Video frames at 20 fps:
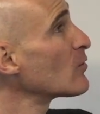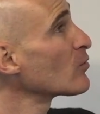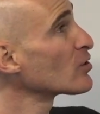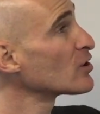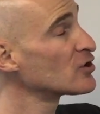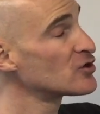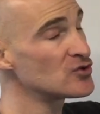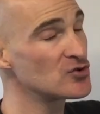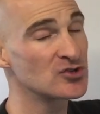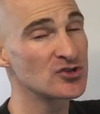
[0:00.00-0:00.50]
We're
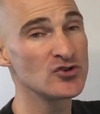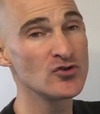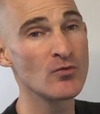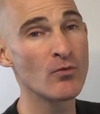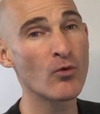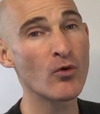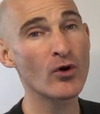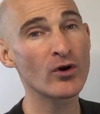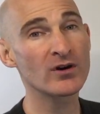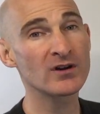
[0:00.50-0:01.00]
going to do two
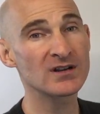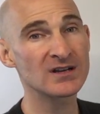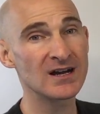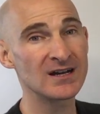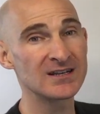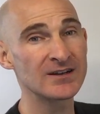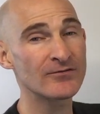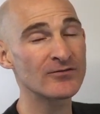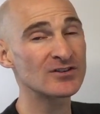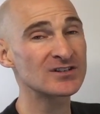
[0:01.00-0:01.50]
more uh,
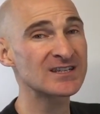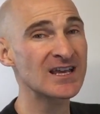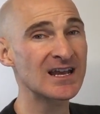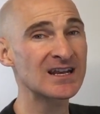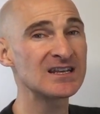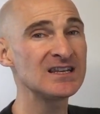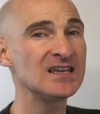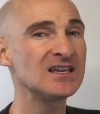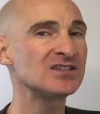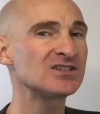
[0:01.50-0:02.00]
different
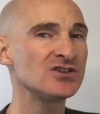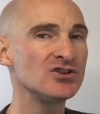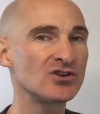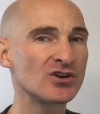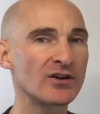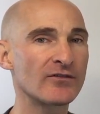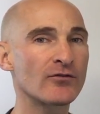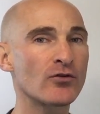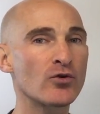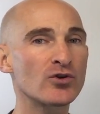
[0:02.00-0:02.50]
techniques, and you
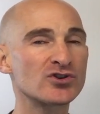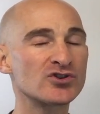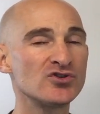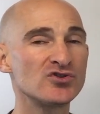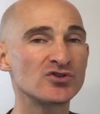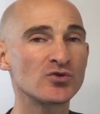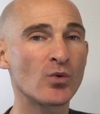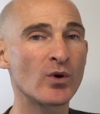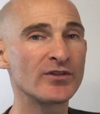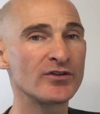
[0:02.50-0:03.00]
can, of course,
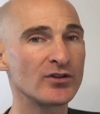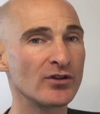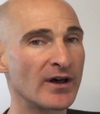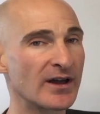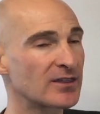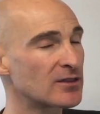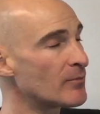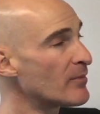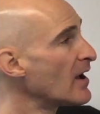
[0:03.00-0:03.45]
use the one that you like the